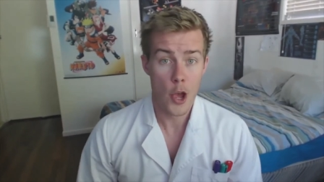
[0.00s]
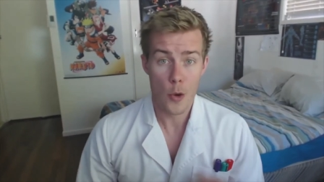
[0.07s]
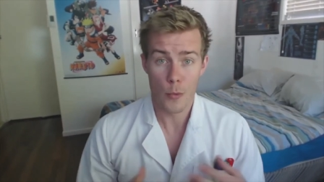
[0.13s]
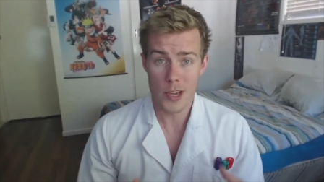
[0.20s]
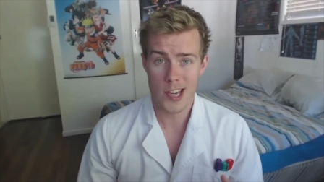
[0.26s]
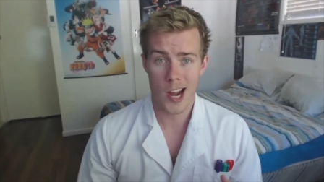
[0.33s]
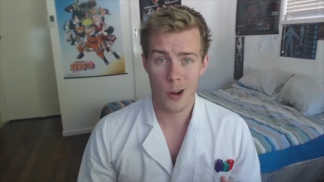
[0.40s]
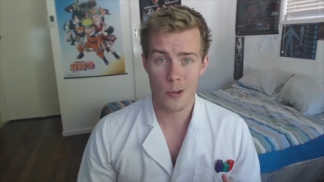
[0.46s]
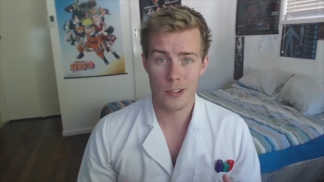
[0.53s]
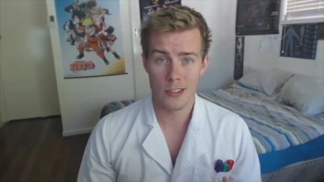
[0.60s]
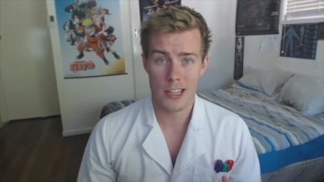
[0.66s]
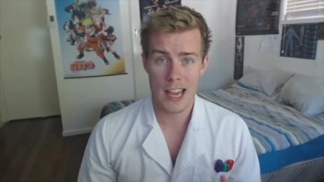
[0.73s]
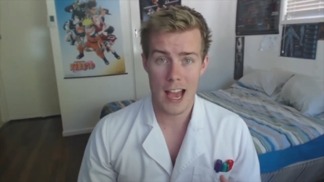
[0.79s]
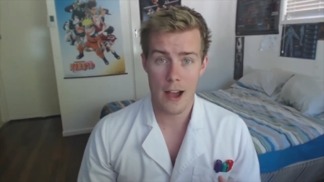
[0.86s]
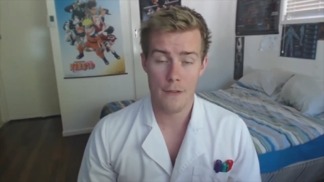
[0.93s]
We
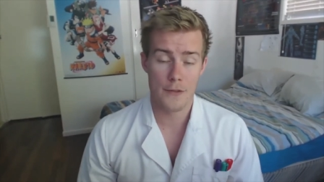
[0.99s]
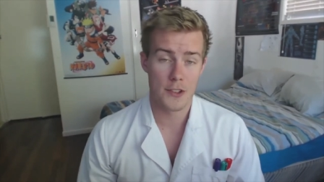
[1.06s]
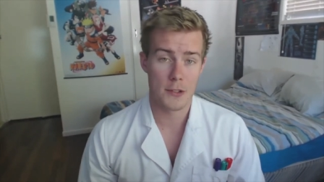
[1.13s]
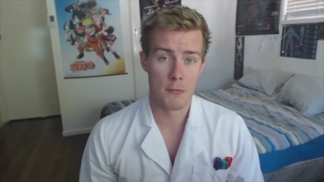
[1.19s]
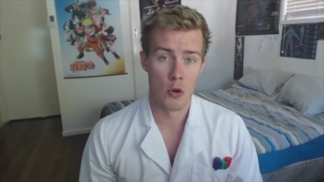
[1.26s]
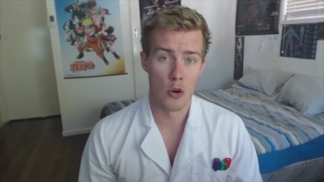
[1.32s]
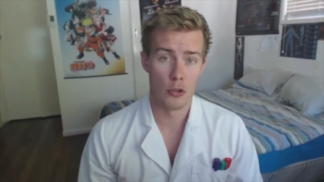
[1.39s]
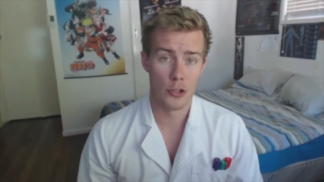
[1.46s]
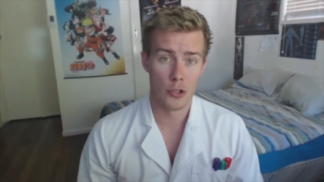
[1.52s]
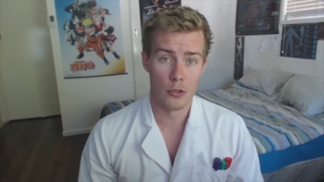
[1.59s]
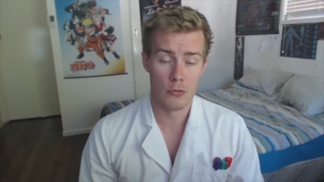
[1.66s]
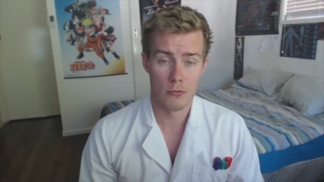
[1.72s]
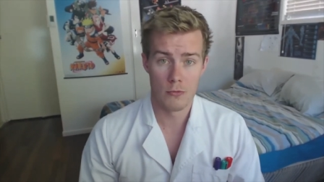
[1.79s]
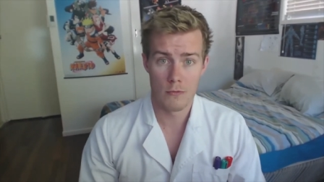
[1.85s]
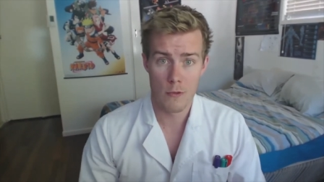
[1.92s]
currently have small
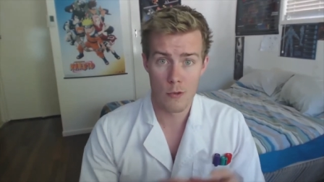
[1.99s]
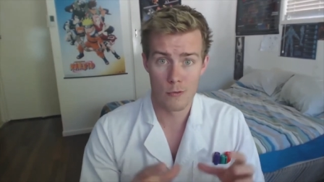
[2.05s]
little